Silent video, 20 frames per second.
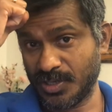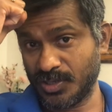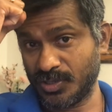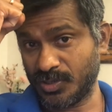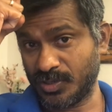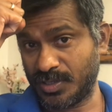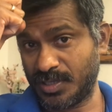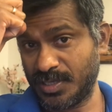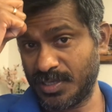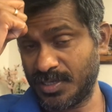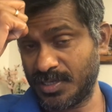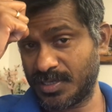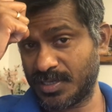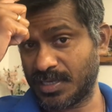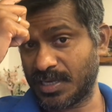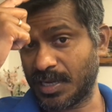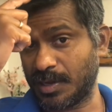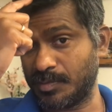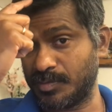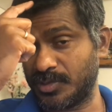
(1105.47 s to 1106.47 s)
So this
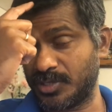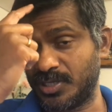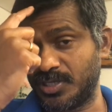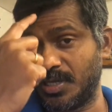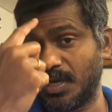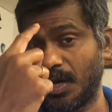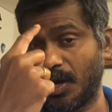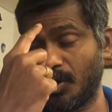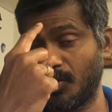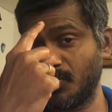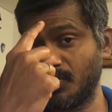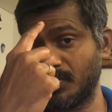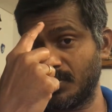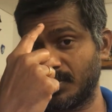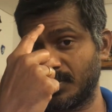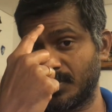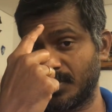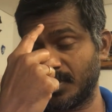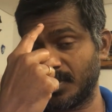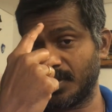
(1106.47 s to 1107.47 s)
comes down,
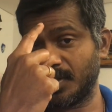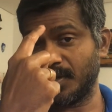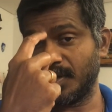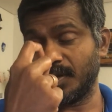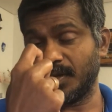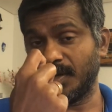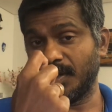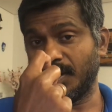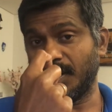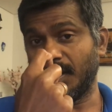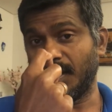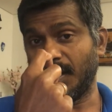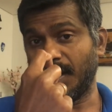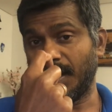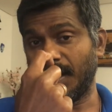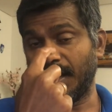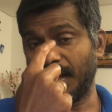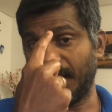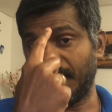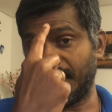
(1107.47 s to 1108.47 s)

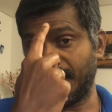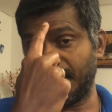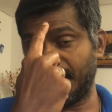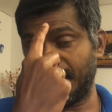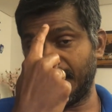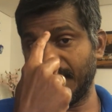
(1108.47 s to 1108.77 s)
and